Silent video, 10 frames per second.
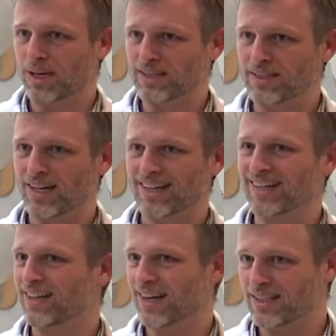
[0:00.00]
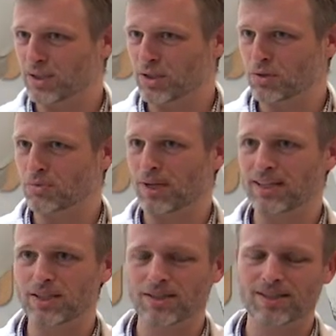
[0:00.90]
bedside in an ICU
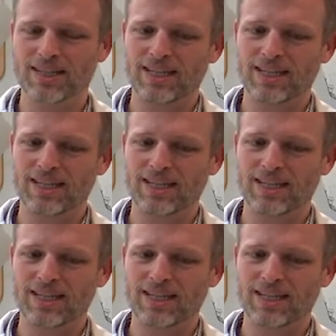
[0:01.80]
patient.